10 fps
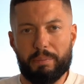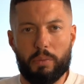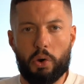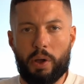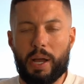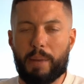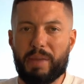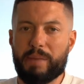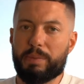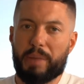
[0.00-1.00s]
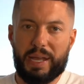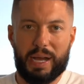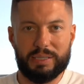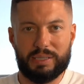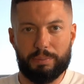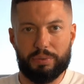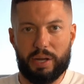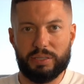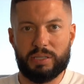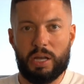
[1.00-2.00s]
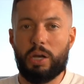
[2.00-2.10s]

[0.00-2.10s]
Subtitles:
more and maybe pay asking price.